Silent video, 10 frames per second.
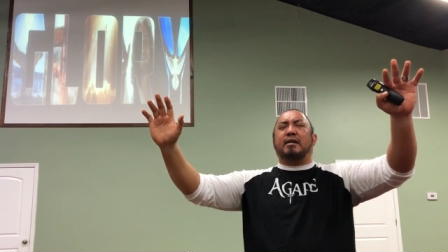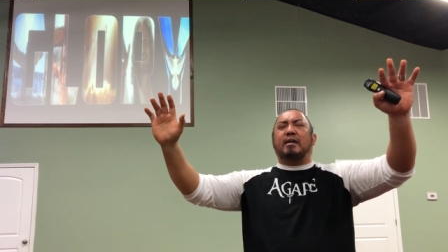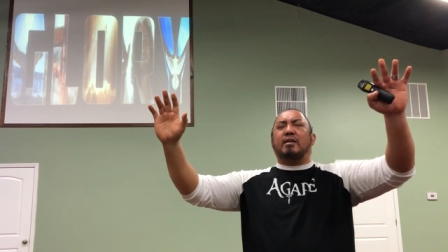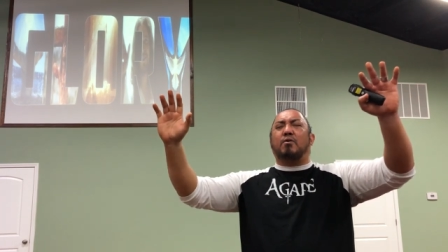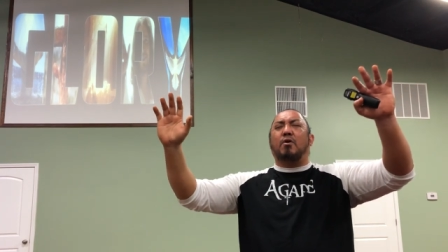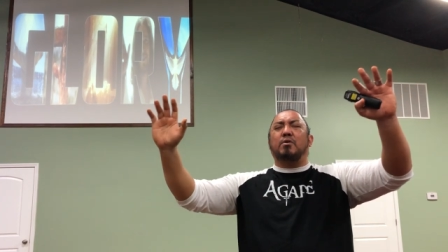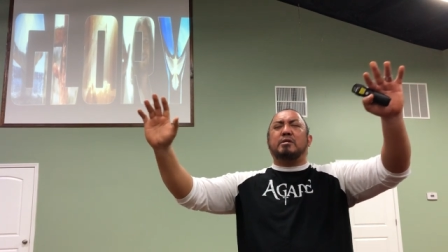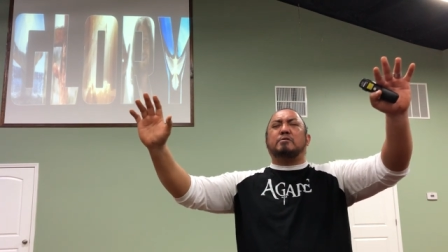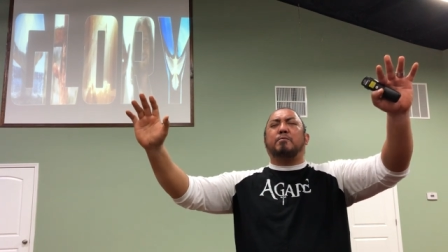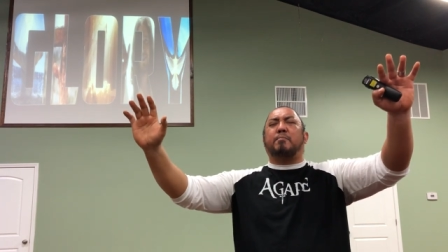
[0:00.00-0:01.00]
and that your
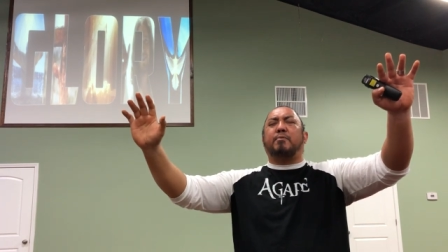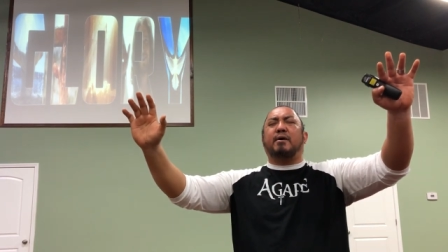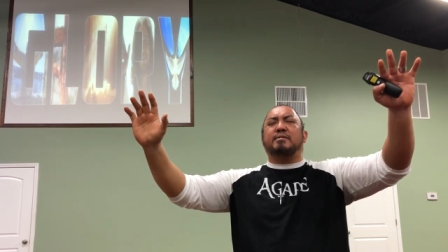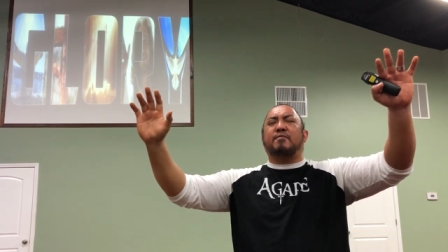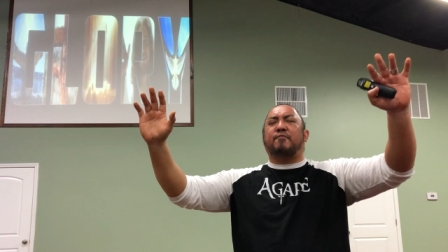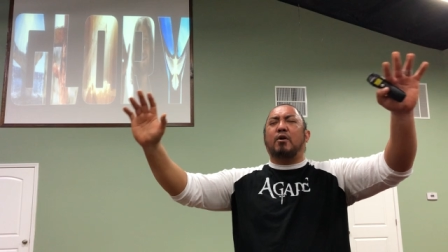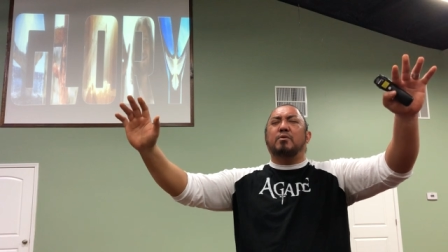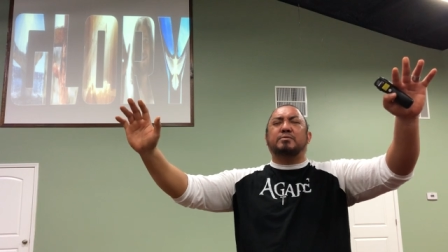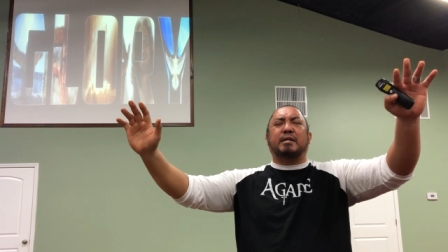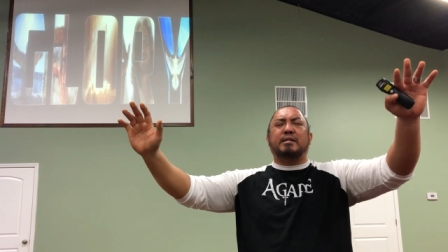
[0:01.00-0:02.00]
Holy Spirit presence
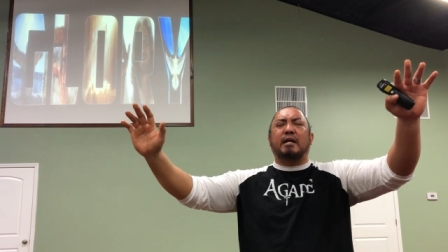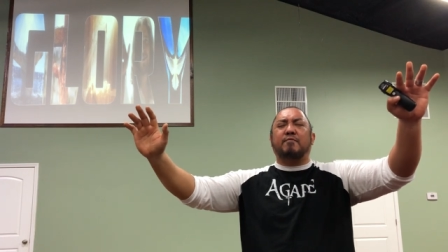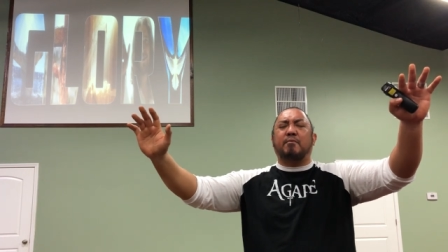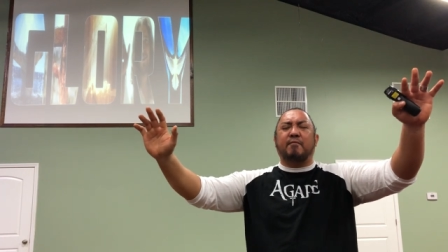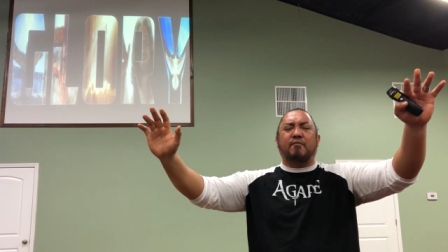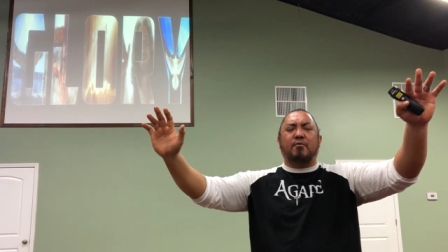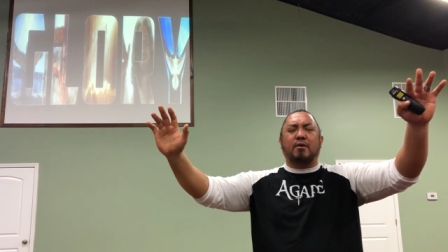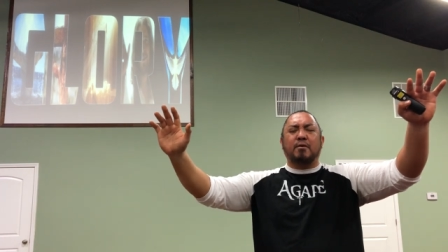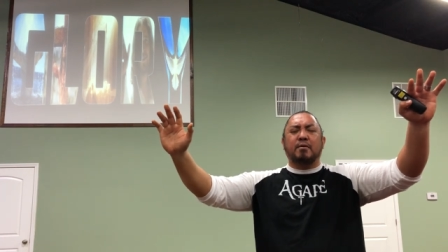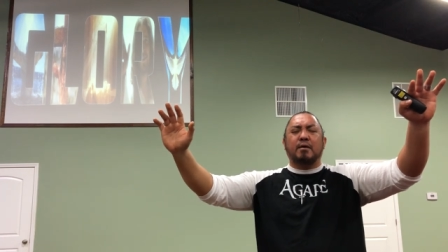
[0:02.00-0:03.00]
flows like never before.